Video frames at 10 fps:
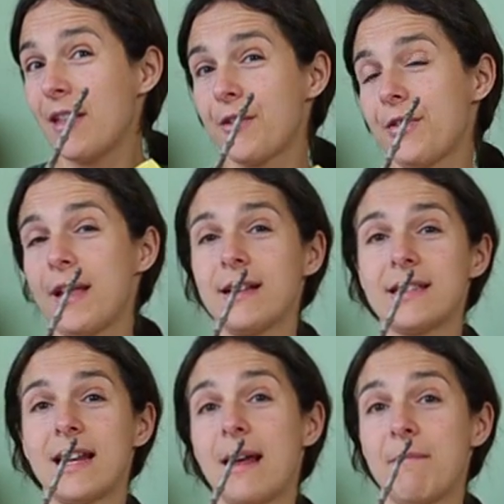other things
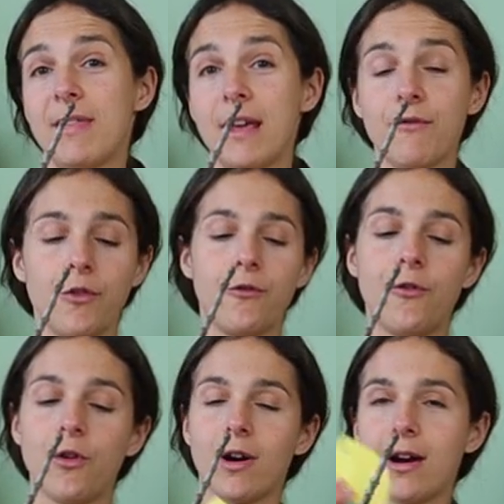that I'm thankful
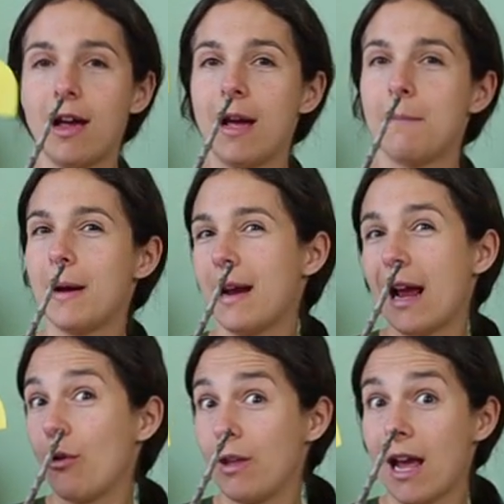for, but
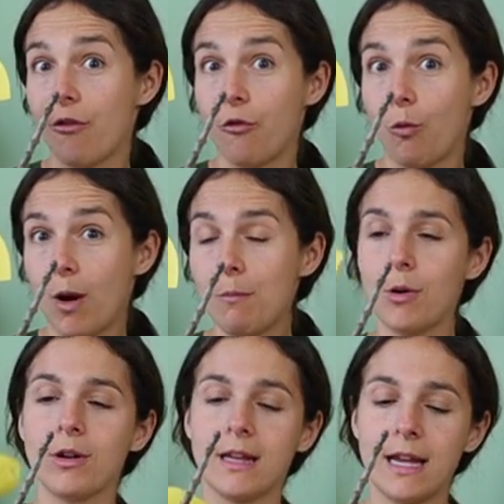I only have one
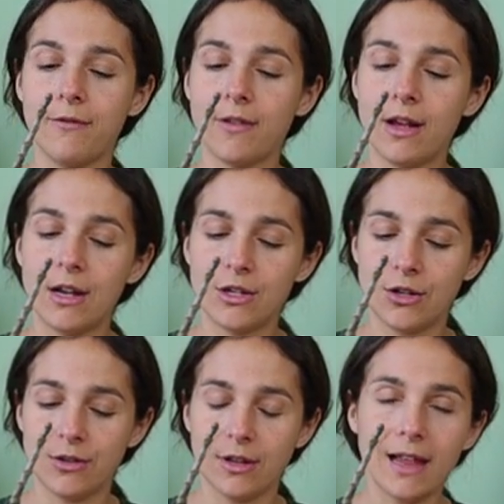more leaf.
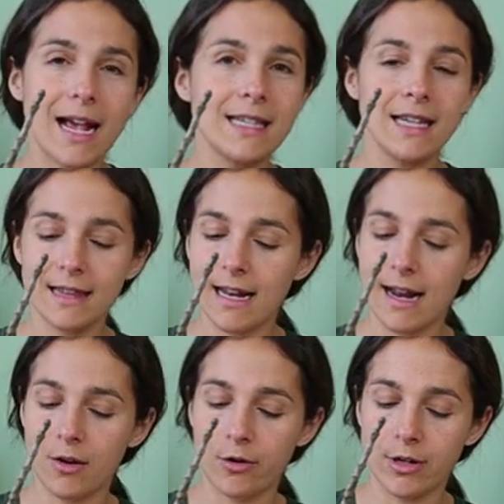So the last thing that
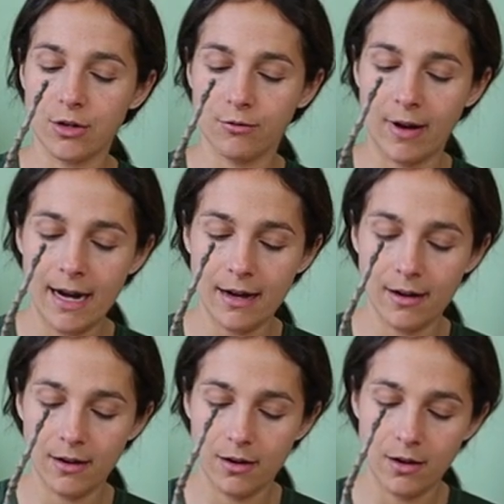I'm going to write
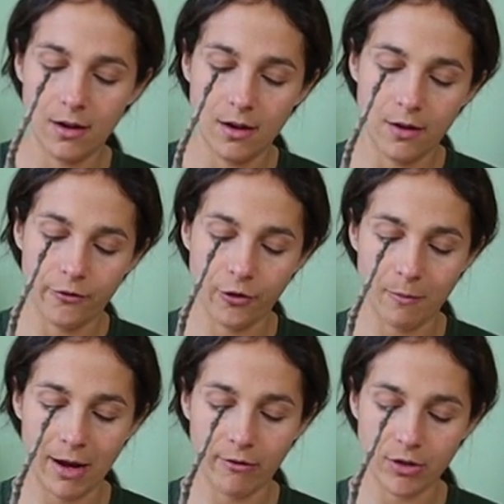for
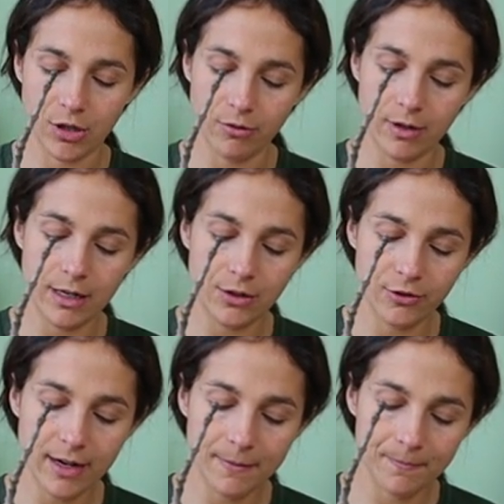my gratitude
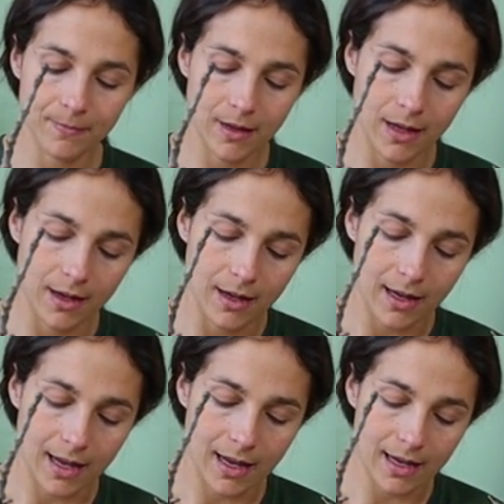tree
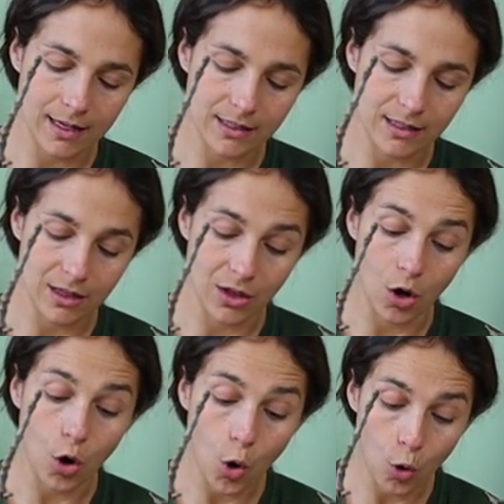is the
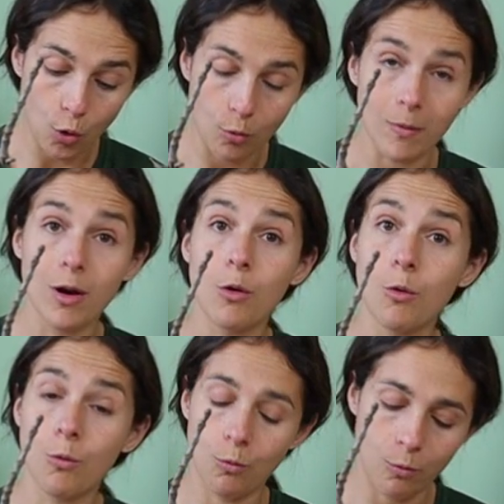home
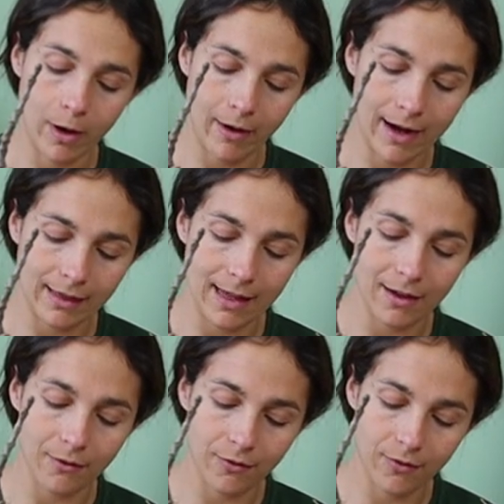where I
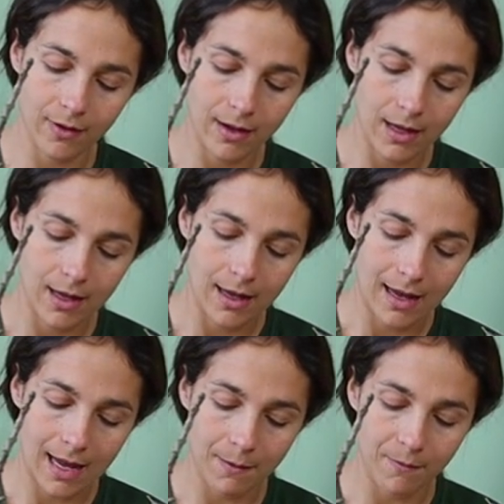live.
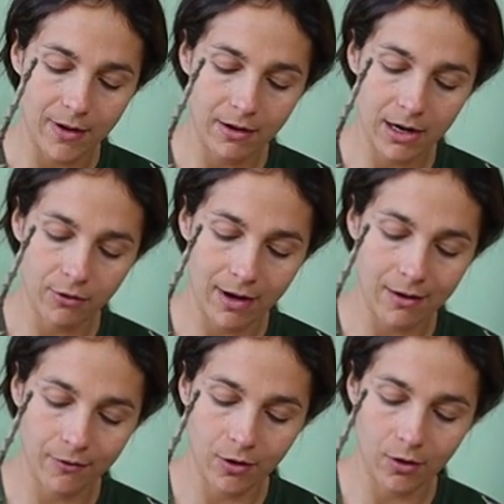I'm very
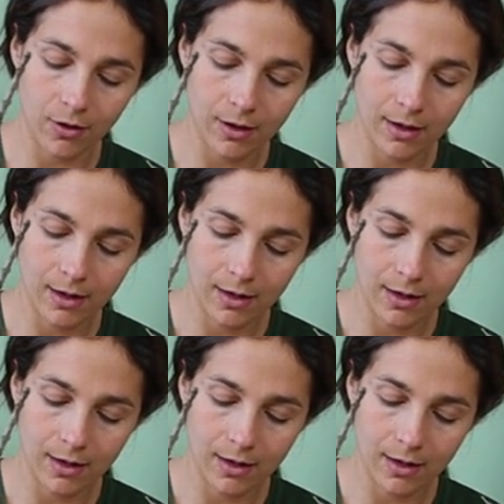grateful